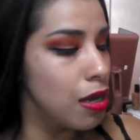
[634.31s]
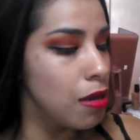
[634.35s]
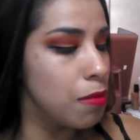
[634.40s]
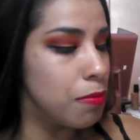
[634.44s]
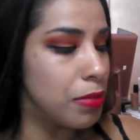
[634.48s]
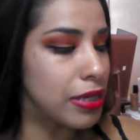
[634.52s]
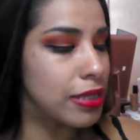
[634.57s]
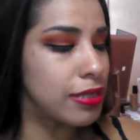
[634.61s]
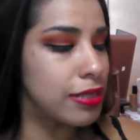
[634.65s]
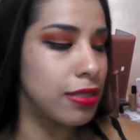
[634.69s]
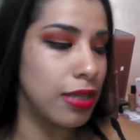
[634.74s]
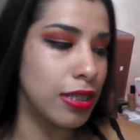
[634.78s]

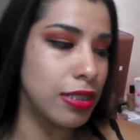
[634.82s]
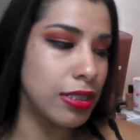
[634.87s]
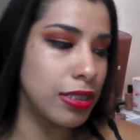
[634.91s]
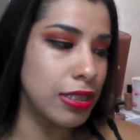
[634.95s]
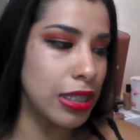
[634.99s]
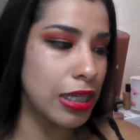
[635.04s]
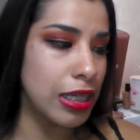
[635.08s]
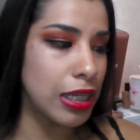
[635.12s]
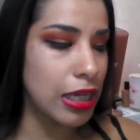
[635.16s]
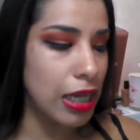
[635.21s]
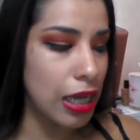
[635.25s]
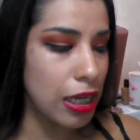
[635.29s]
because i
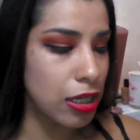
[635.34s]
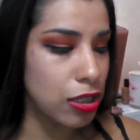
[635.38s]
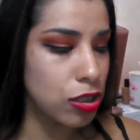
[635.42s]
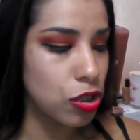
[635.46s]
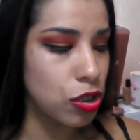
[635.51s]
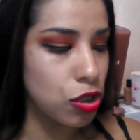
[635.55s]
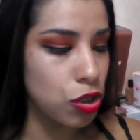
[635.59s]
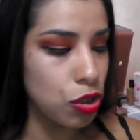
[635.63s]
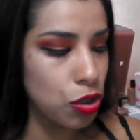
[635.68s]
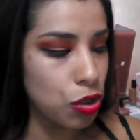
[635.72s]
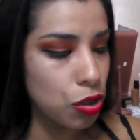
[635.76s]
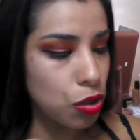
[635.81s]
think it's
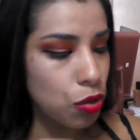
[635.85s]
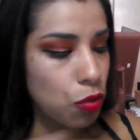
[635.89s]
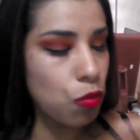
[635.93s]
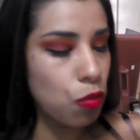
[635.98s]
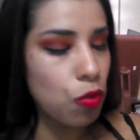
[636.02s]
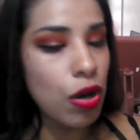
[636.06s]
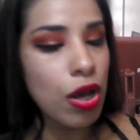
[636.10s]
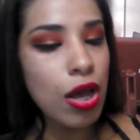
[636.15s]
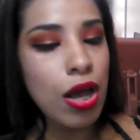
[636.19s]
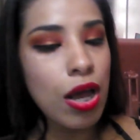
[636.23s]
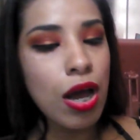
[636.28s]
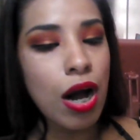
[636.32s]
good
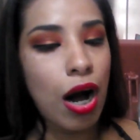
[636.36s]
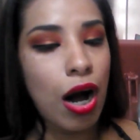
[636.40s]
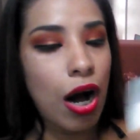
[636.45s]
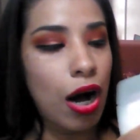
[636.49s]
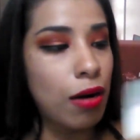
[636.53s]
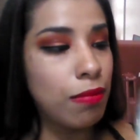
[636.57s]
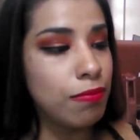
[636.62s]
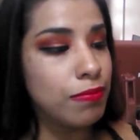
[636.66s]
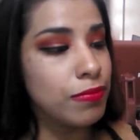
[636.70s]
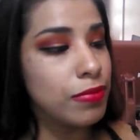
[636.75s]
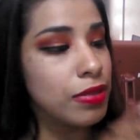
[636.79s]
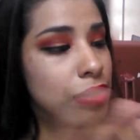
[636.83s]

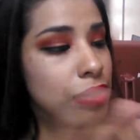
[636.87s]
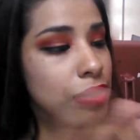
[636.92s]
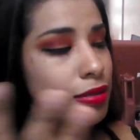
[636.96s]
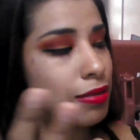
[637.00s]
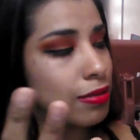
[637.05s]
um